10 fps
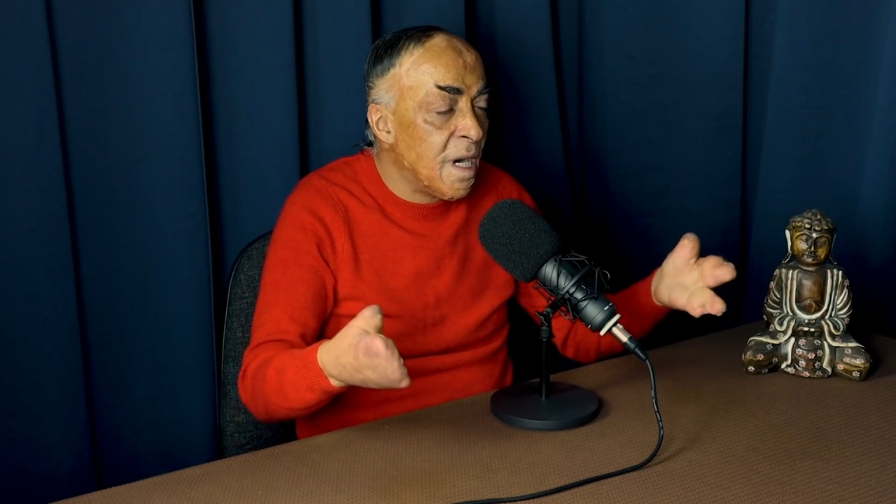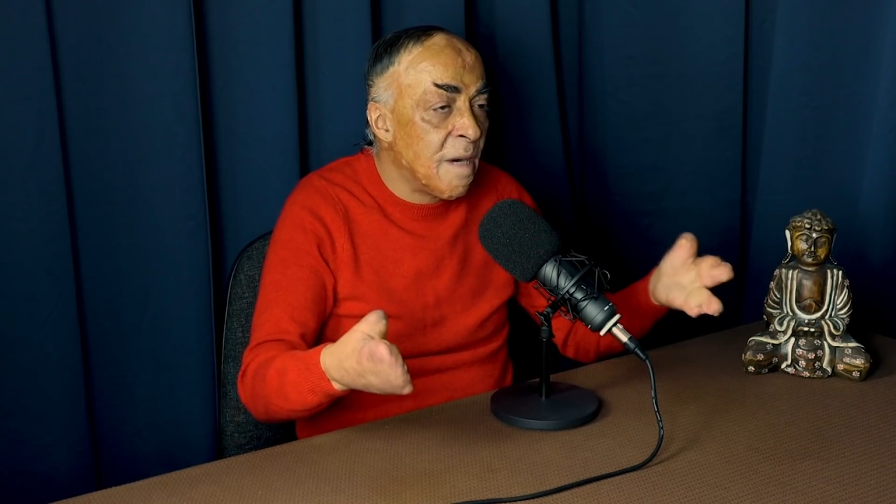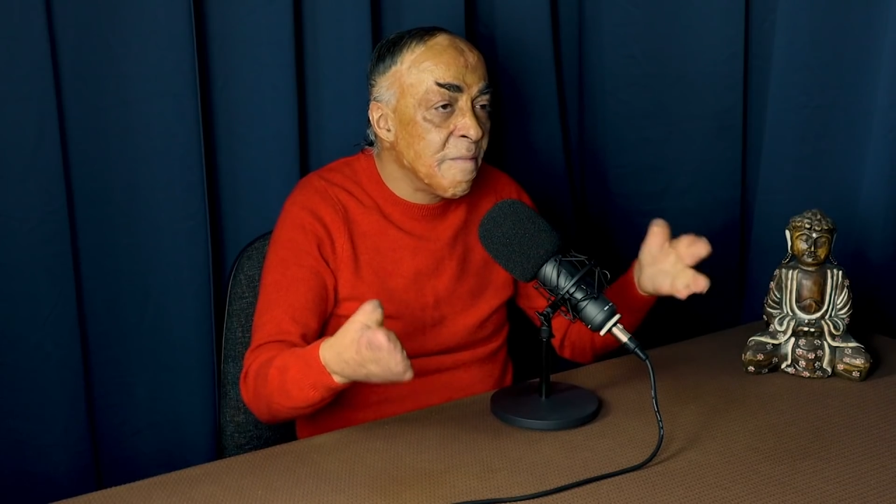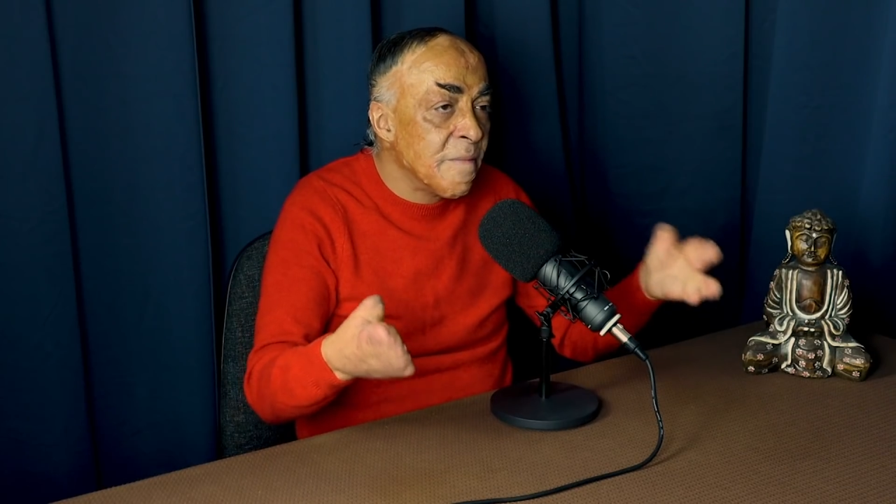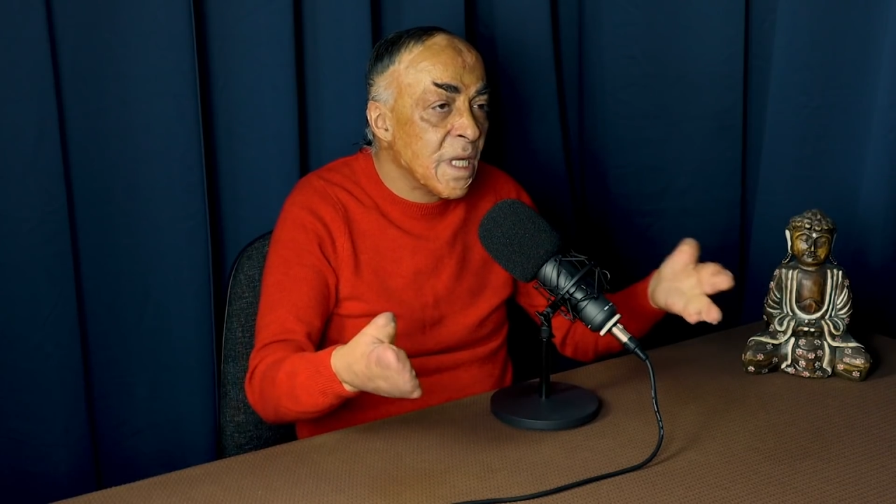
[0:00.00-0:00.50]

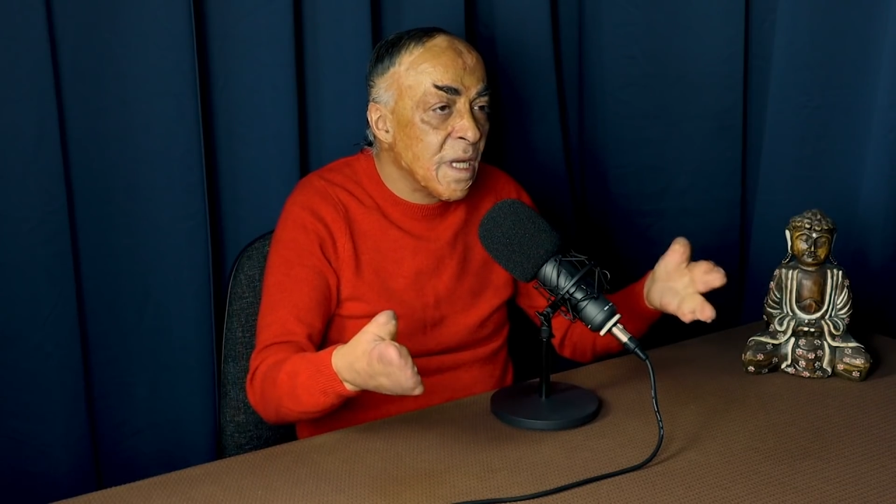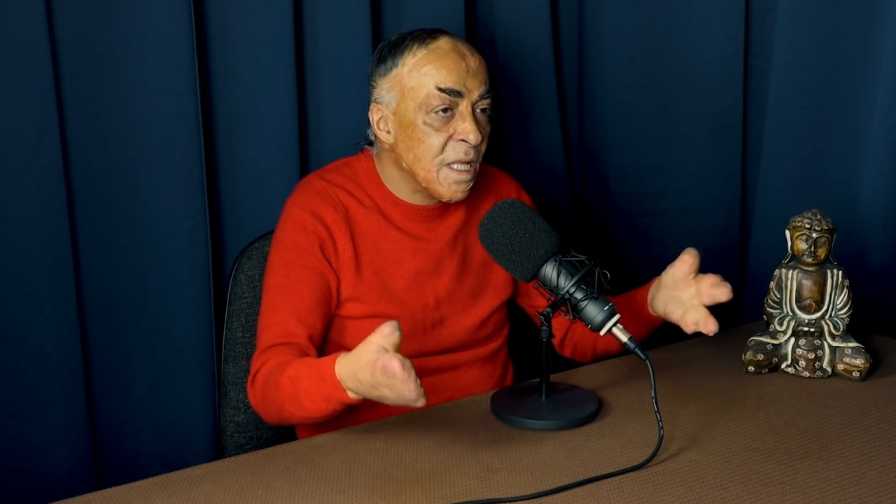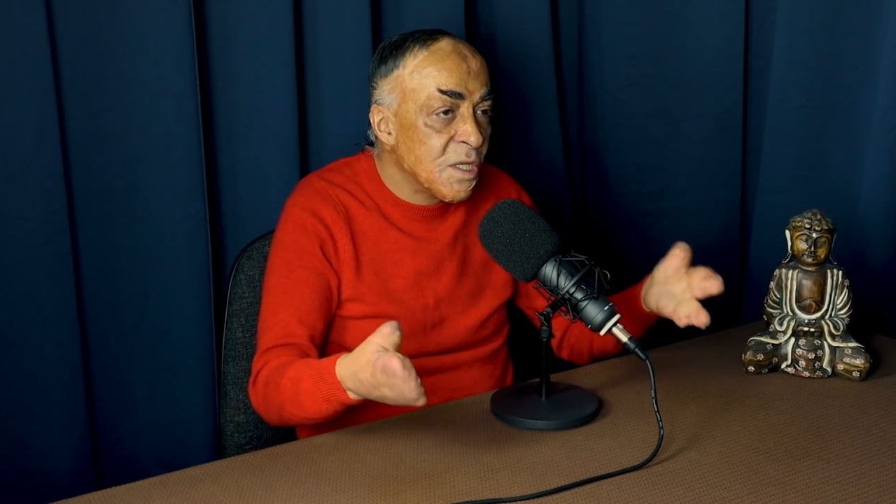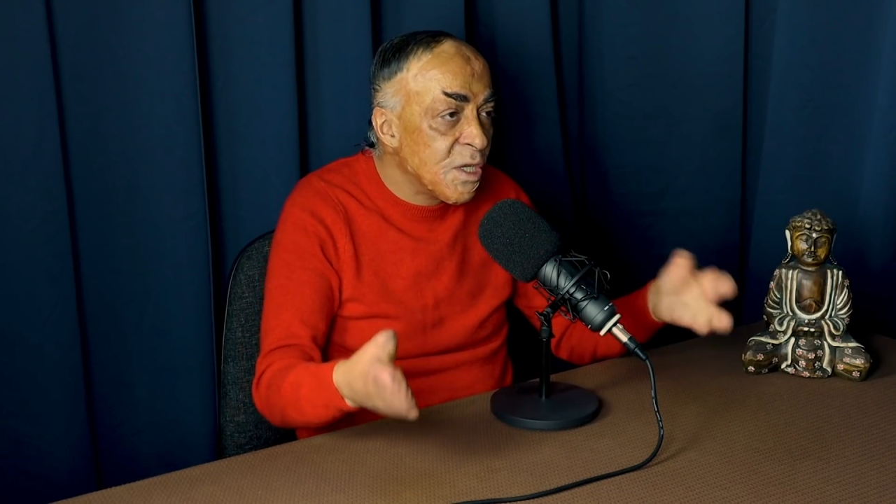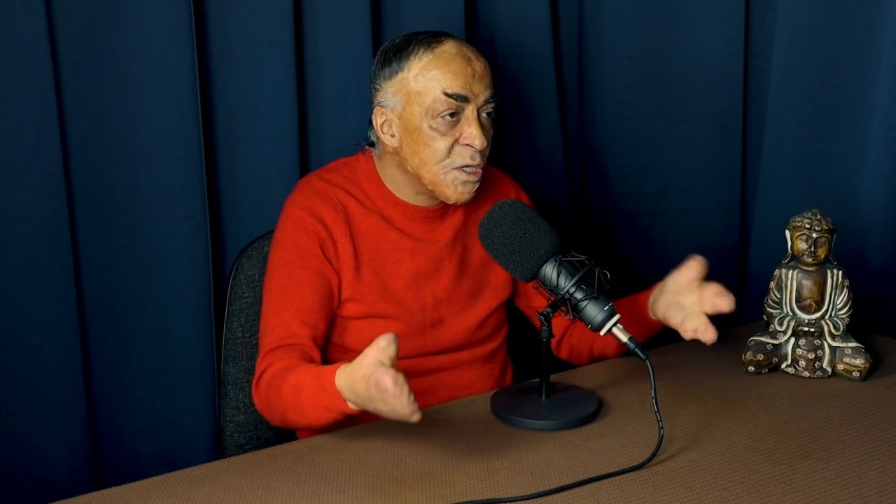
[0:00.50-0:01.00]
I'm
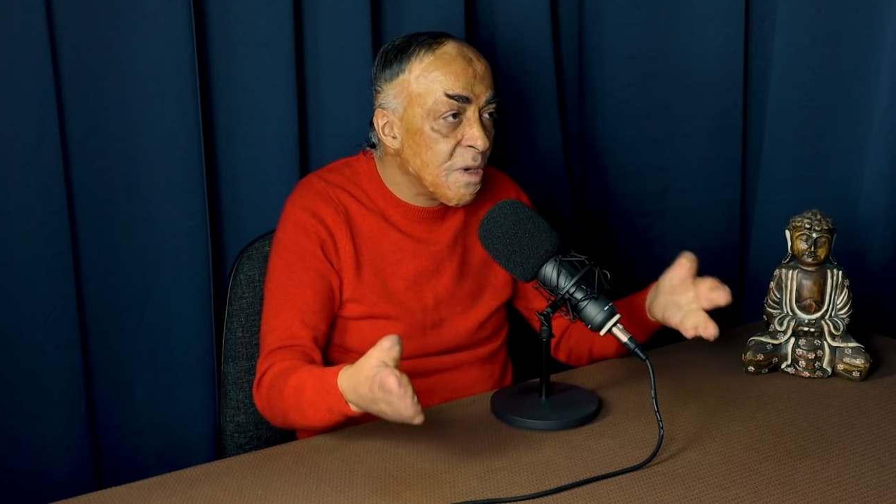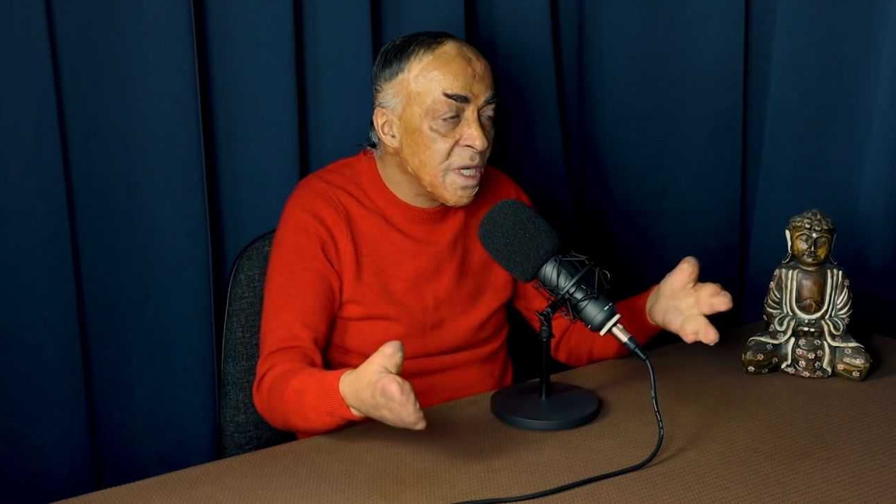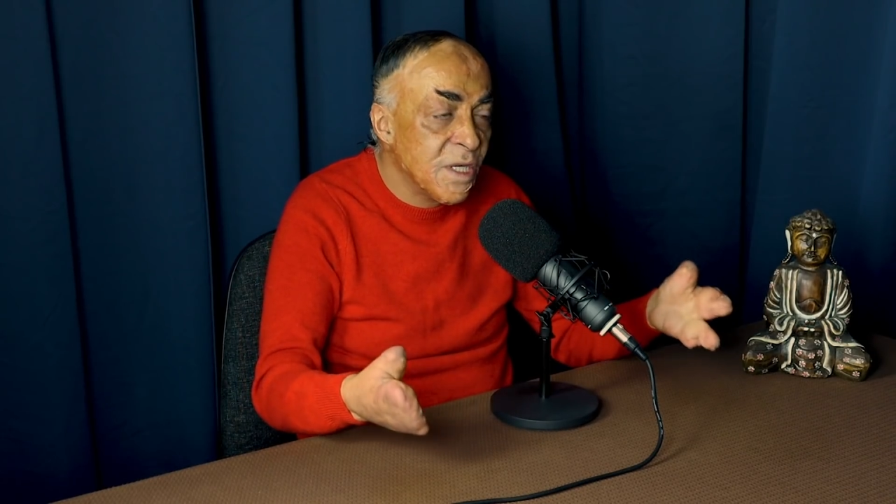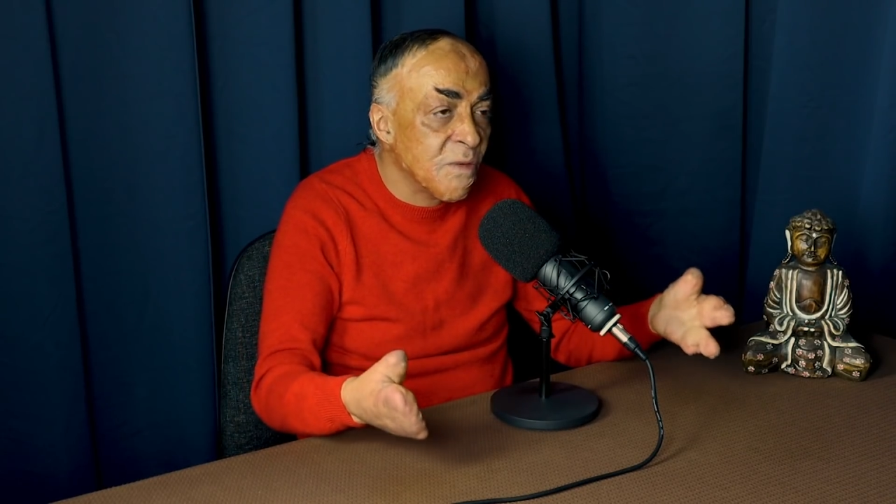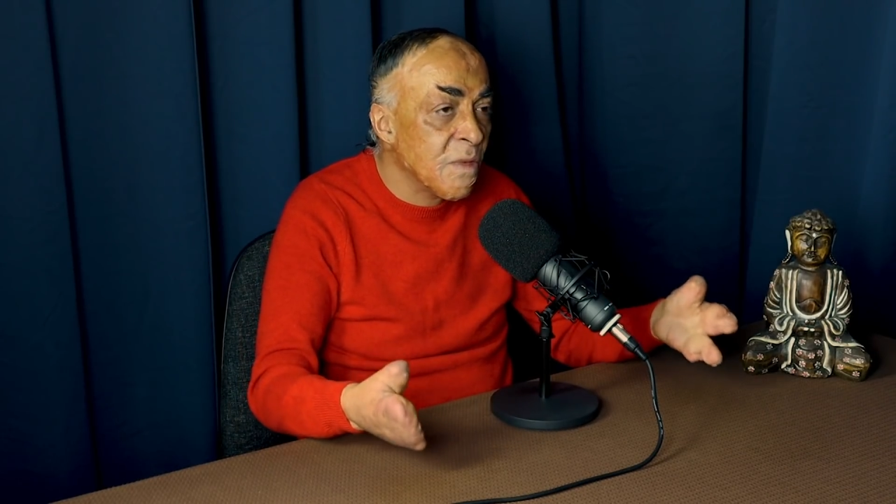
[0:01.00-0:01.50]
in a
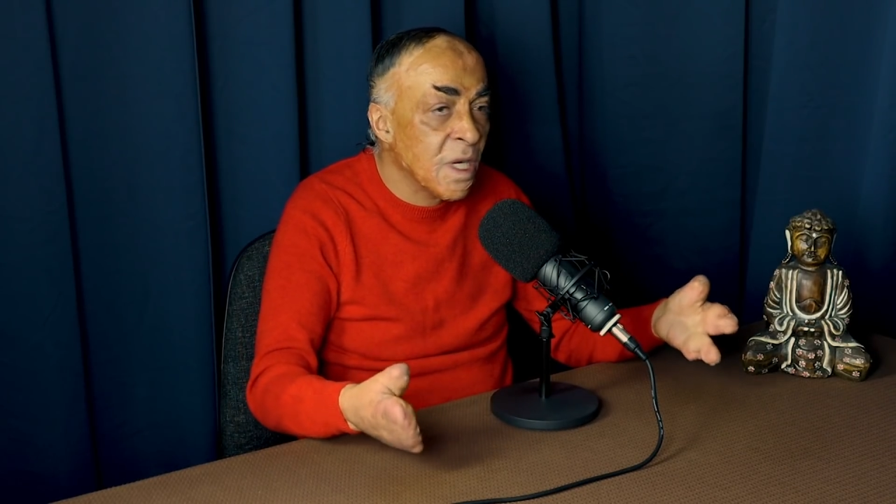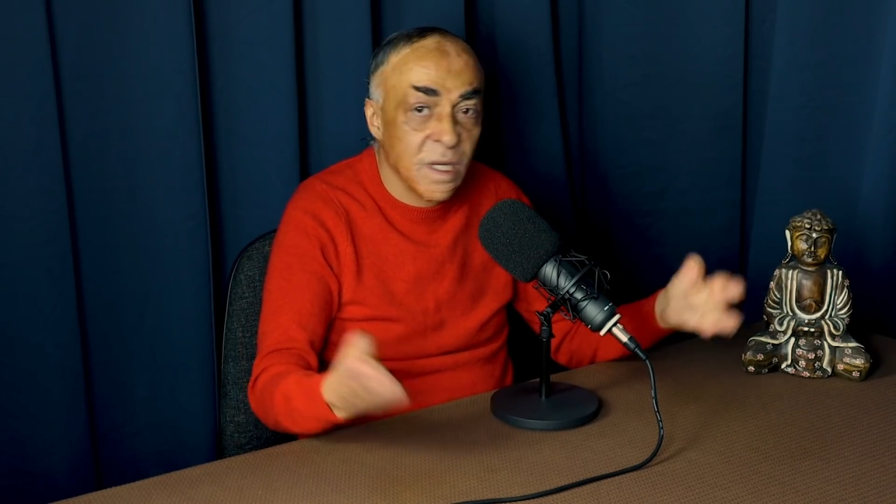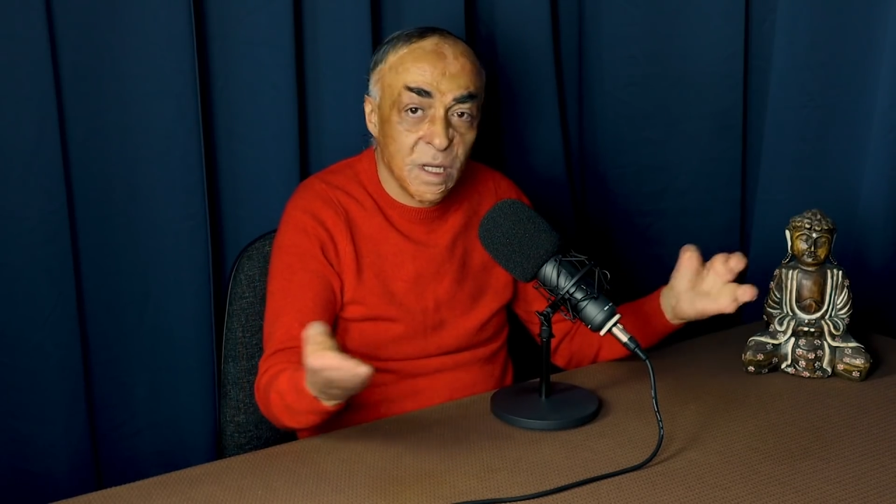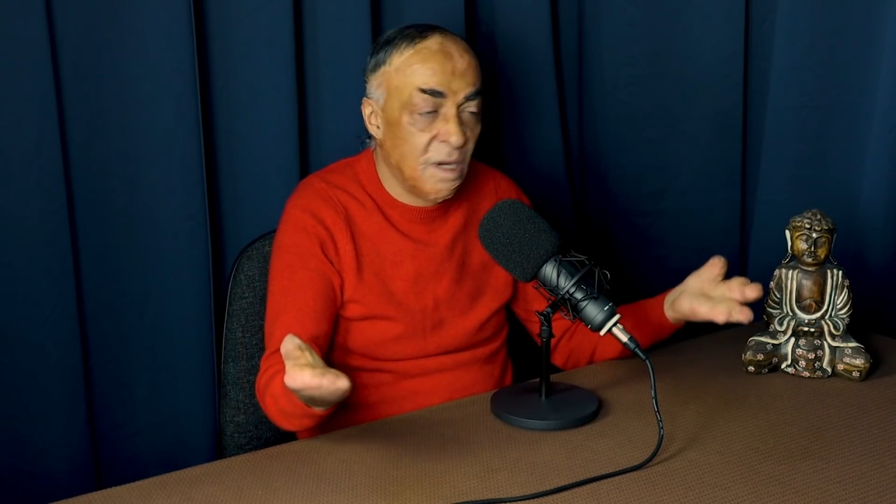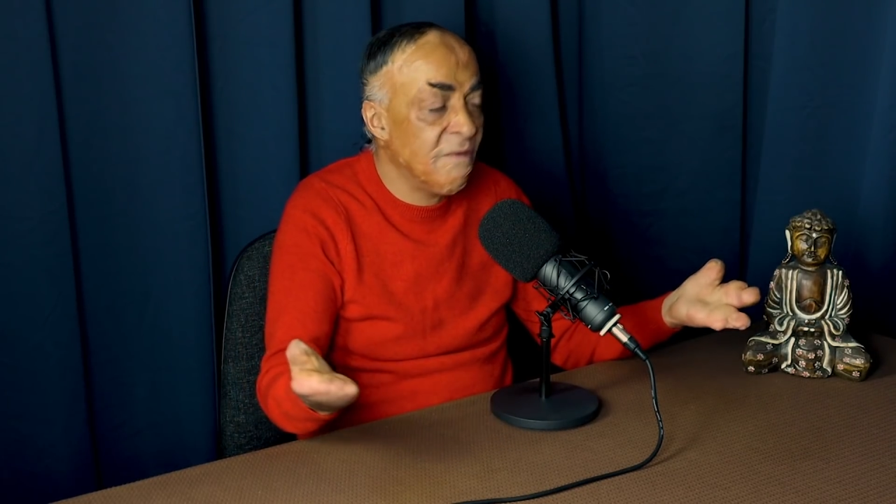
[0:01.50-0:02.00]
situation
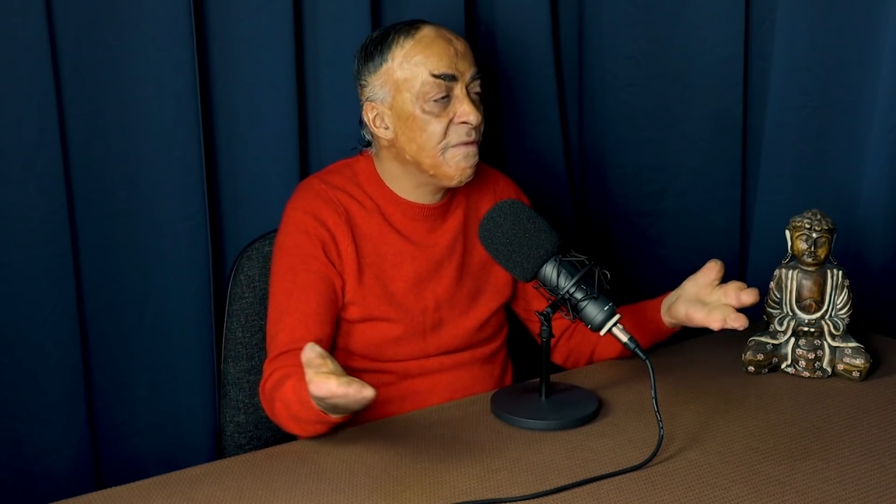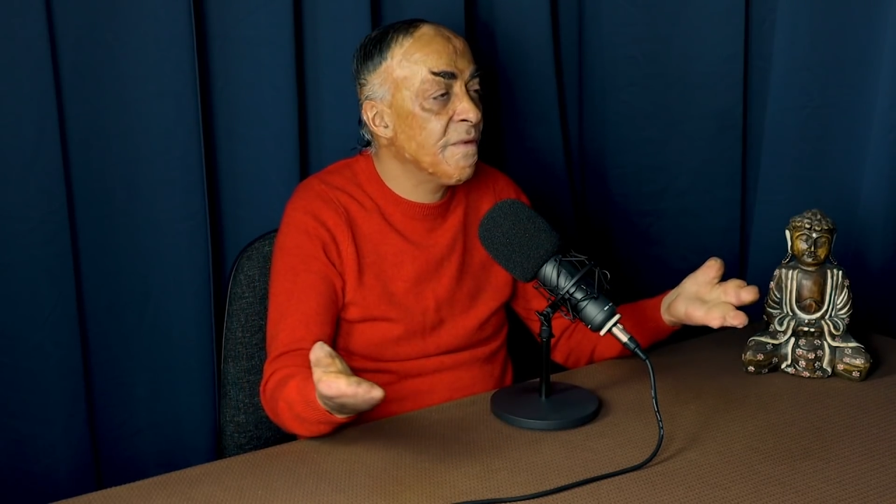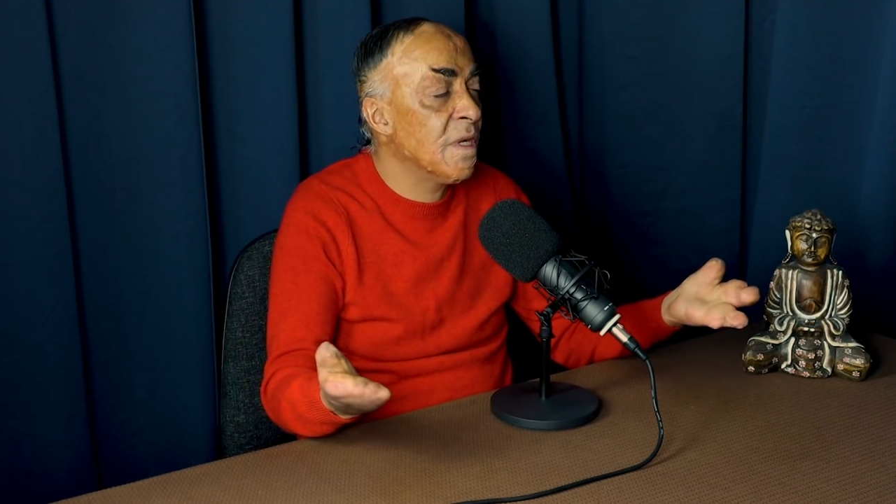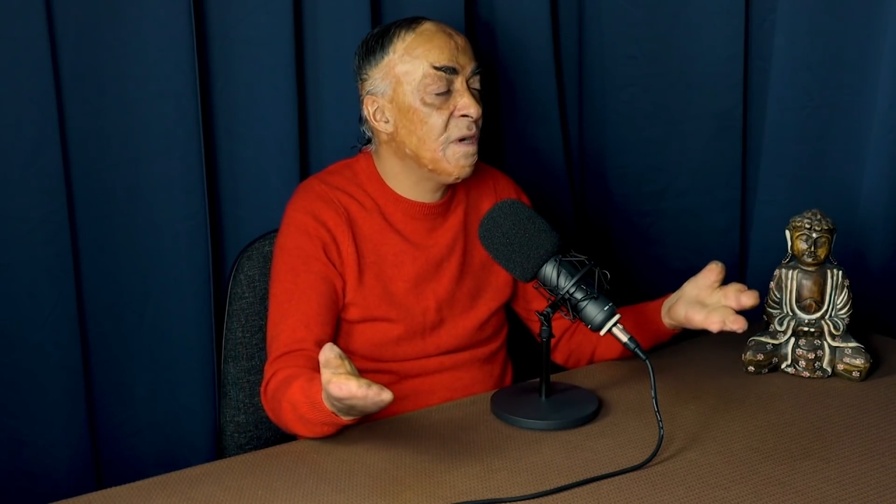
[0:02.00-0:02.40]
where I've